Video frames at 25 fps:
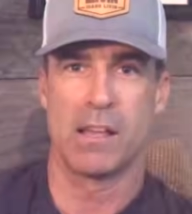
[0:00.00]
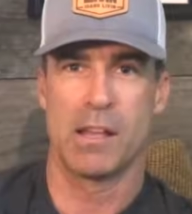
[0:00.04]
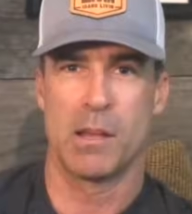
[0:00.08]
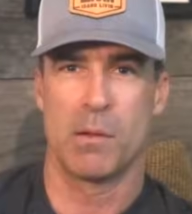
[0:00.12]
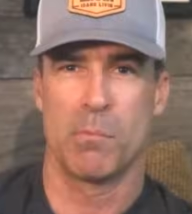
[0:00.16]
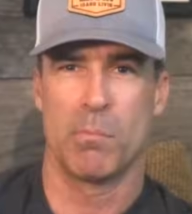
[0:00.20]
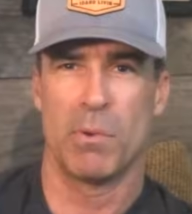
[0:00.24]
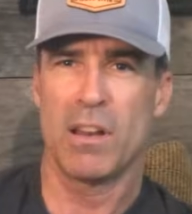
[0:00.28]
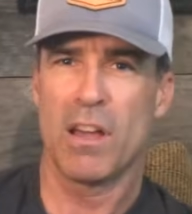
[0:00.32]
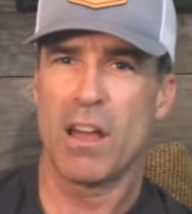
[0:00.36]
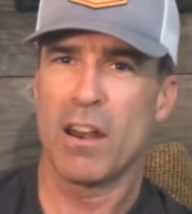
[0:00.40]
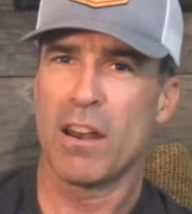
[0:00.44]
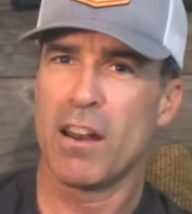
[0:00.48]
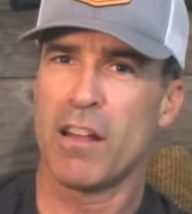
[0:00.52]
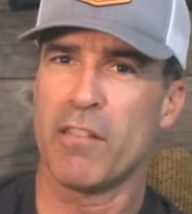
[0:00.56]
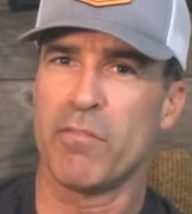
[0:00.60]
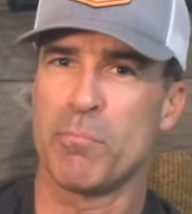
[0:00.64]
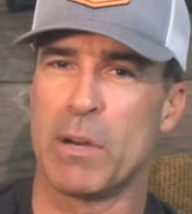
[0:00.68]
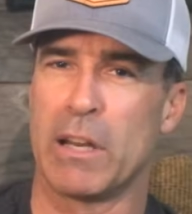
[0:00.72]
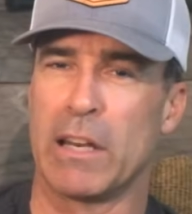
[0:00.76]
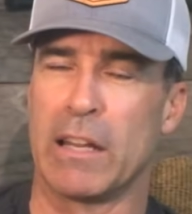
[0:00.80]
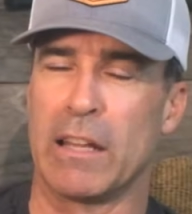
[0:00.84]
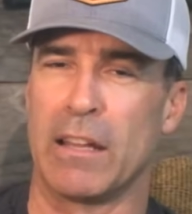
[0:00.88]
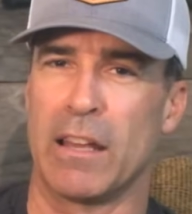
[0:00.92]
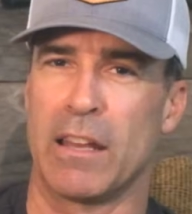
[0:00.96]
but not enough
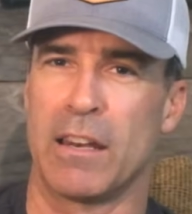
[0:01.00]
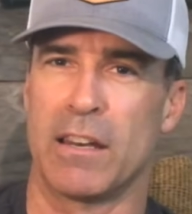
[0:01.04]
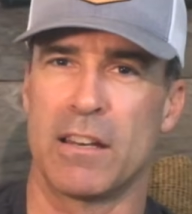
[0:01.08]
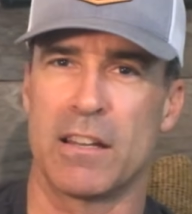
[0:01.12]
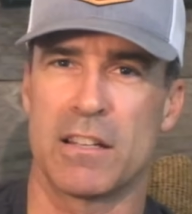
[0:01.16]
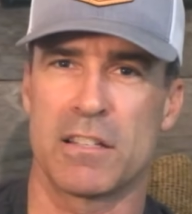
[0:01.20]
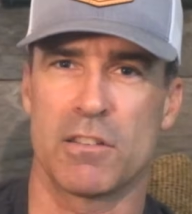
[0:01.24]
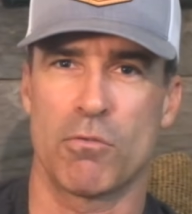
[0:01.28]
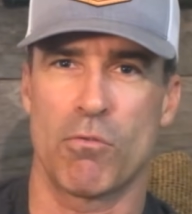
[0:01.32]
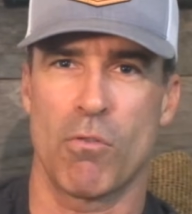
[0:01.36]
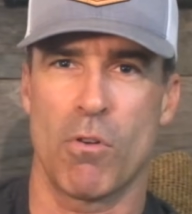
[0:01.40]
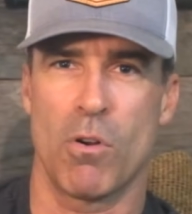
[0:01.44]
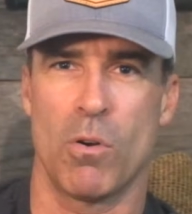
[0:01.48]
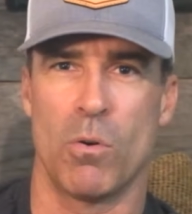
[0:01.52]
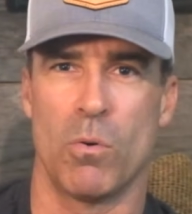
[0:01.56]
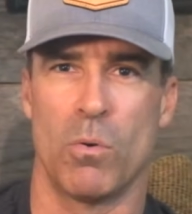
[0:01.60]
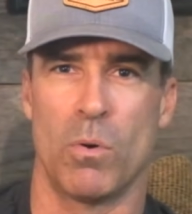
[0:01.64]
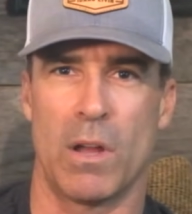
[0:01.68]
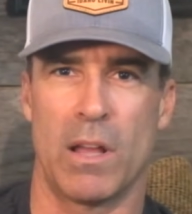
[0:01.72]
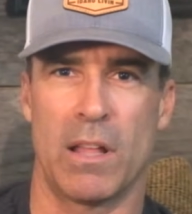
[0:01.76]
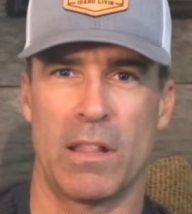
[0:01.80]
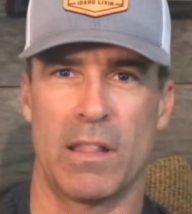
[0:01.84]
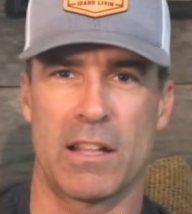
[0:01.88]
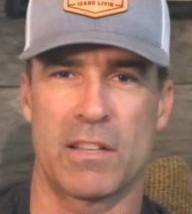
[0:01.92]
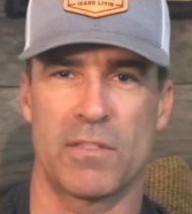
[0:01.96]
money, and it doesn't grow,
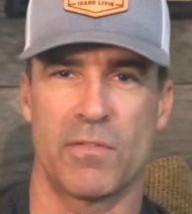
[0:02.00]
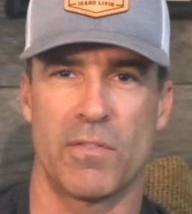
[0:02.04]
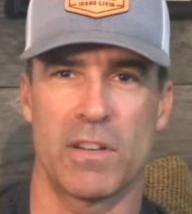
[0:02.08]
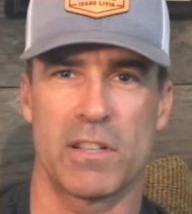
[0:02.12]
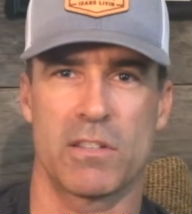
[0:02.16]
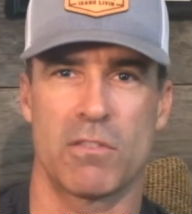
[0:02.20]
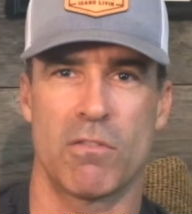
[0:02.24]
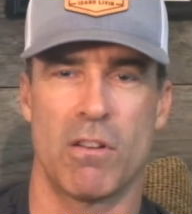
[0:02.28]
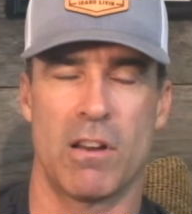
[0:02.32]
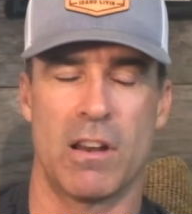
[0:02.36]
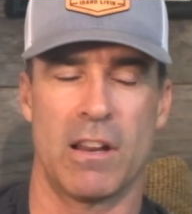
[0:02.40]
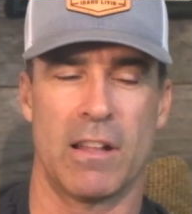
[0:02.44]
and that's frustrating.